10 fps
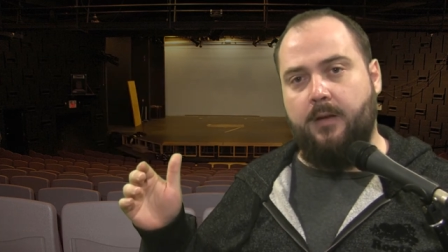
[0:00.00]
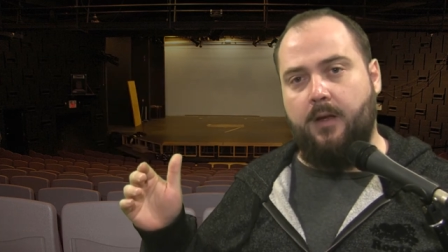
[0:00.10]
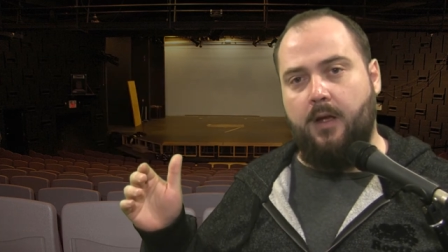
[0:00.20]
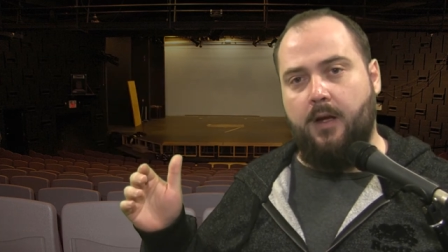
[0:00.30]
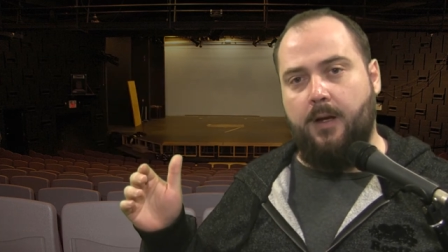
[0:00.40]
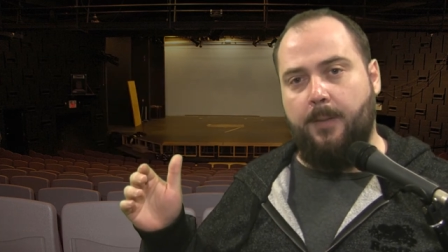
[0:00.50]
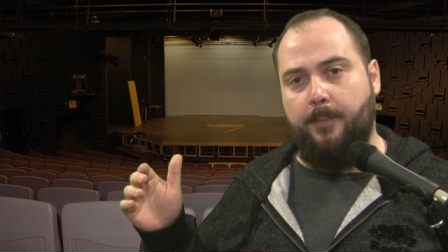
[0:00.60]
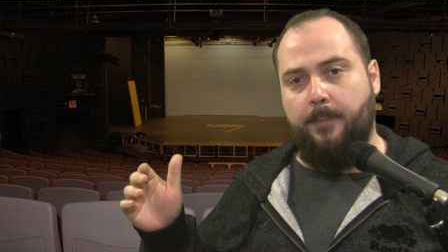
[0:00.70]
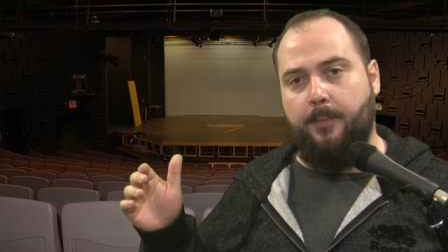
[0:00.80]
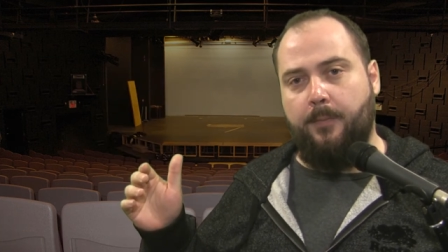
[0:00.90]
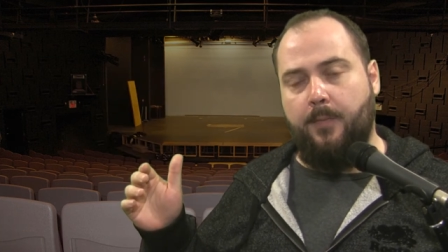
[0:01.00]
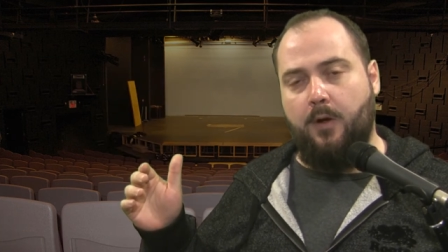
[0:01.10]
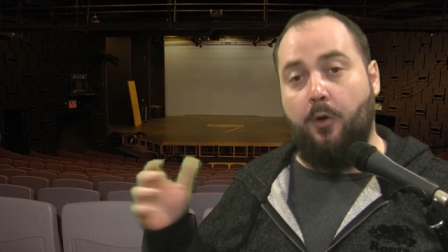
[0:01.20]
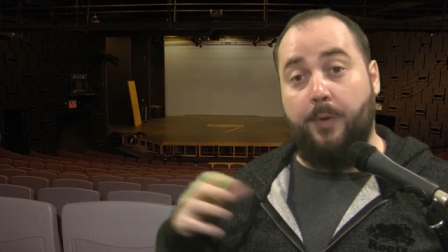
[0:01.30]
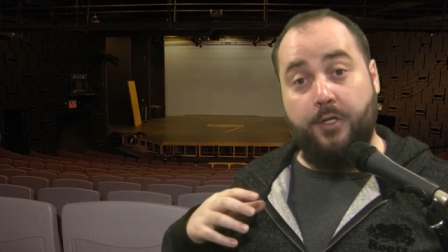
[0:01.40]
um,
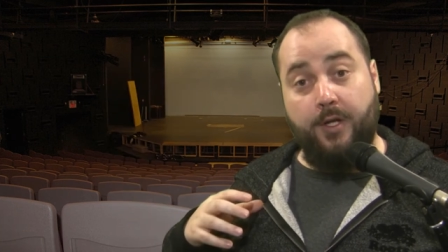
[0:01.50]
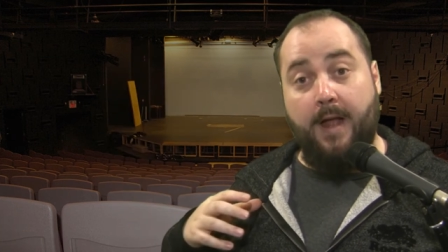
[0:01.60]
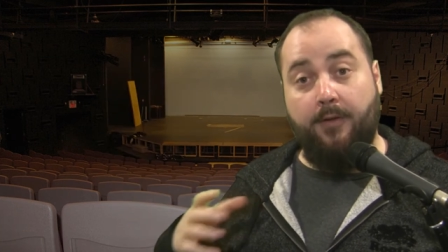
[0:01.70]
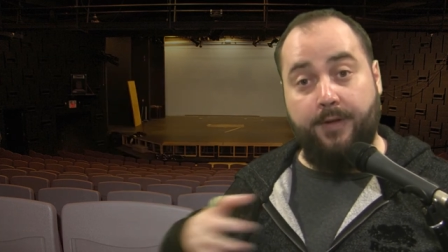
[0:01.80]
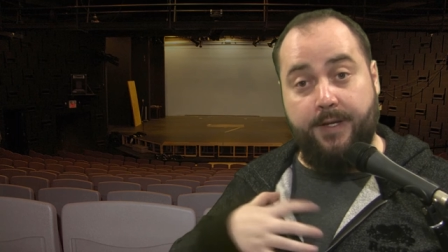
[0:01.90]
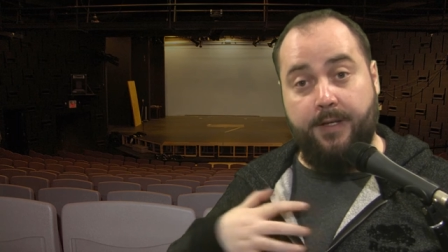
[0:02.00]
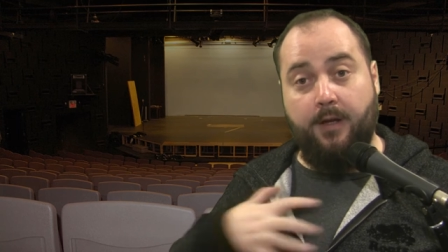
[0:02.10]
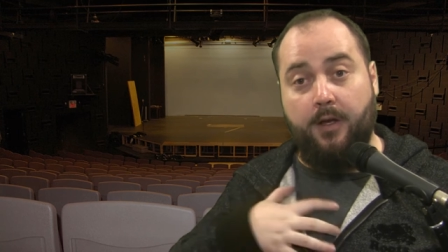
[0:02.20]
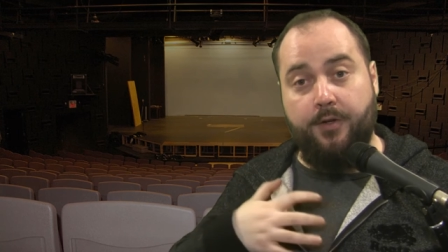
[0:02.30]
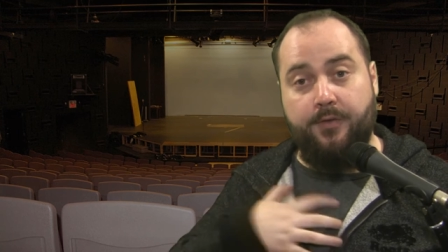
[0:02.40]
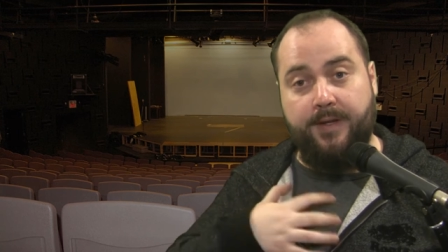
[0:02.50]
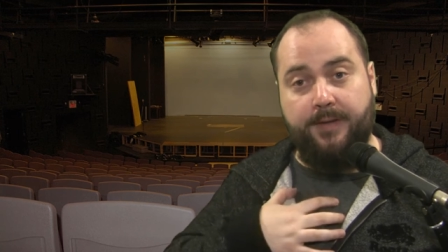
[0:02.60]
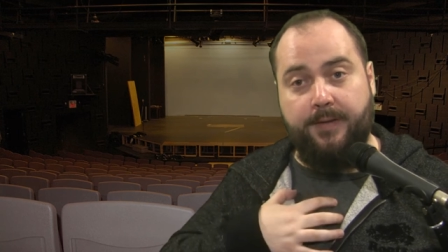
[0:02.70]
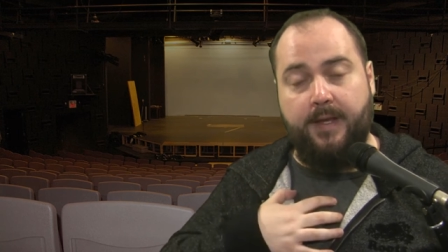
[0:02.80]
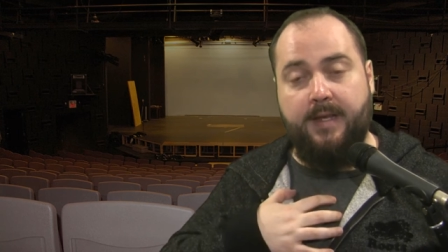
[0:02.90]
originality
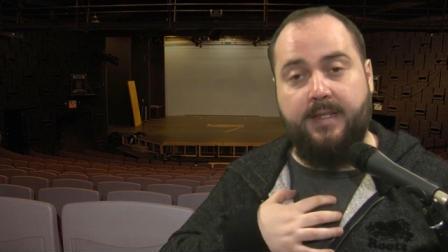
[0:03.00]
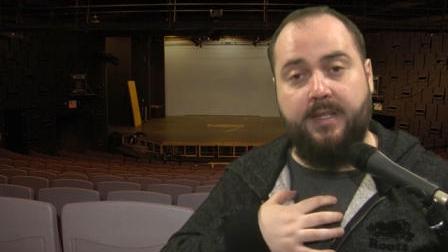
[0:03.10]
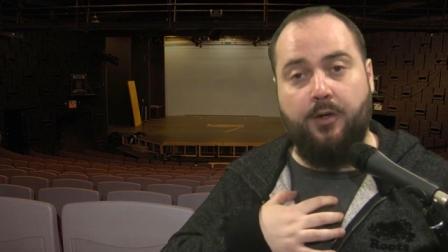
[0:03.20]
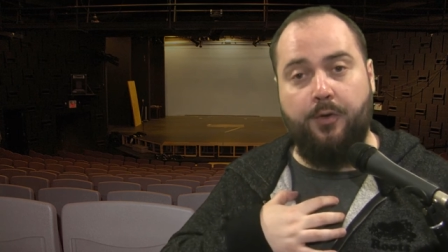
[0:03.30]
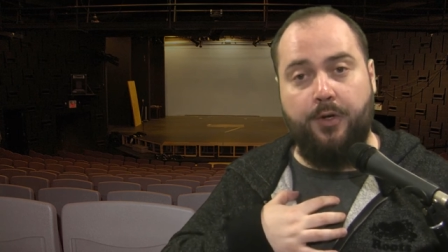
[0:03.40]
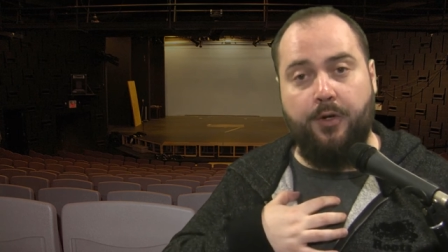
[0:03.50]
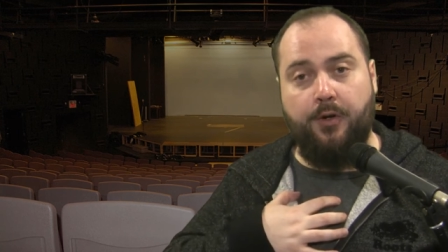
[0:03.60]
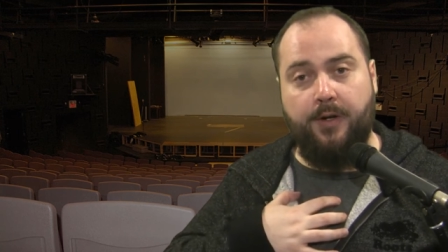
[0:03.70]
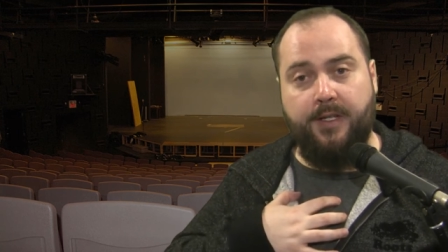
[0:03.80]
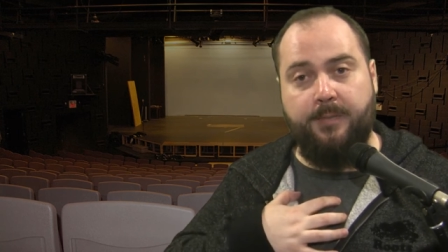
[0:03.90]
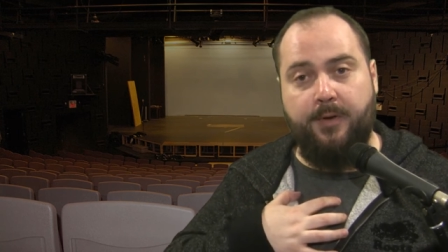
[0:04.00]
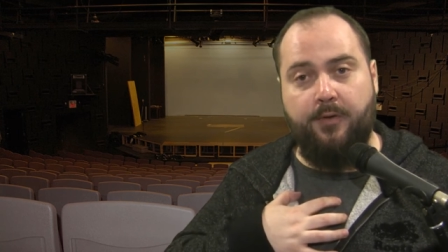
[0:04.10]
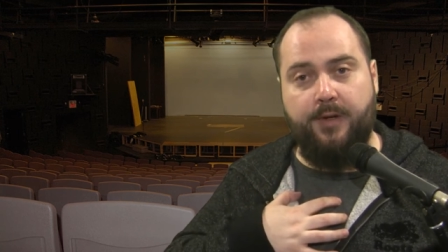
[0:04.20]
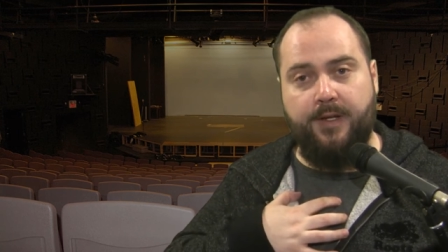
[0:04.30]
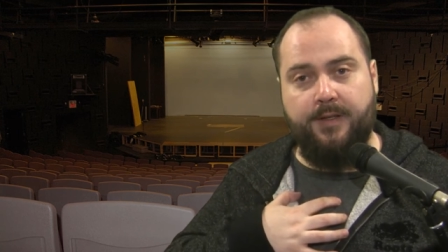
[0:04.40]
underneath interior
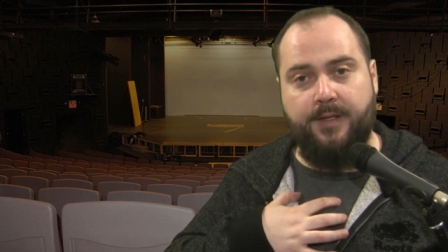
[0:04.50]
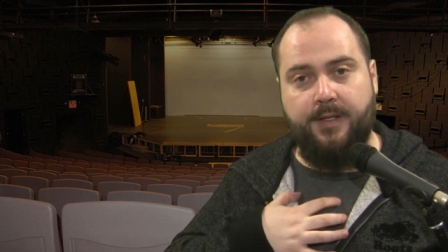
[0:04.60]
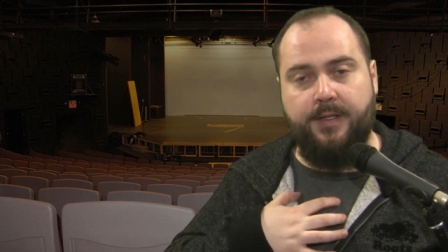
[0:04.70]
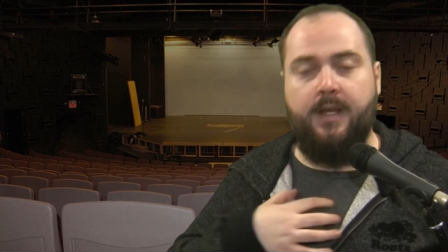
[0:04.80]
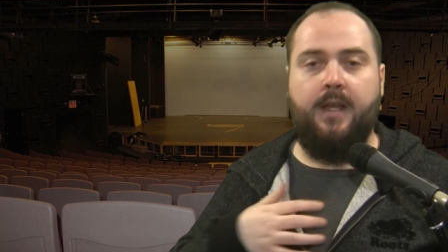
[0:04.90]
experiences